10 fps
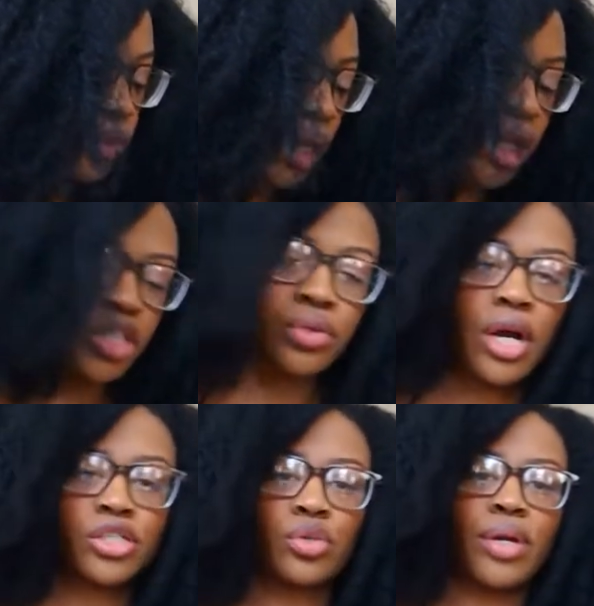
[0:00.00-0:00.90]
I can let you
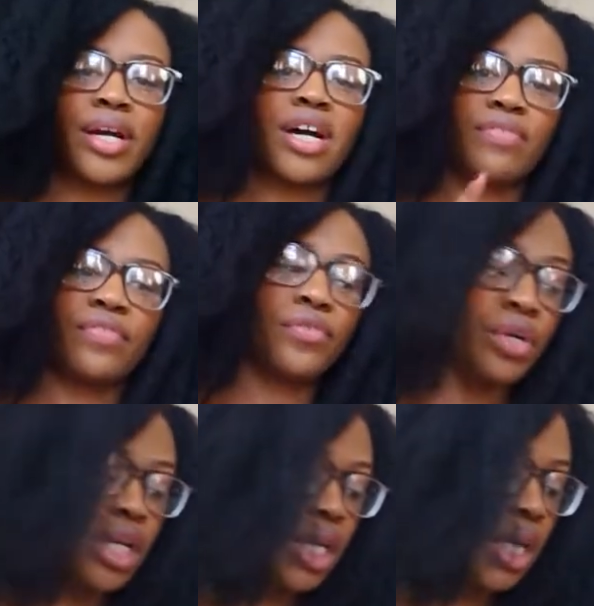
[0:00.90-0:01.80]
guys know what I got for
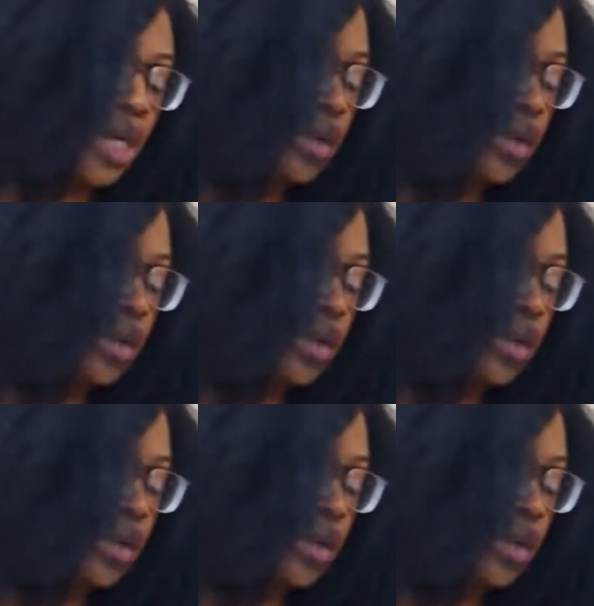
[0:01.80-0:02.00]
free and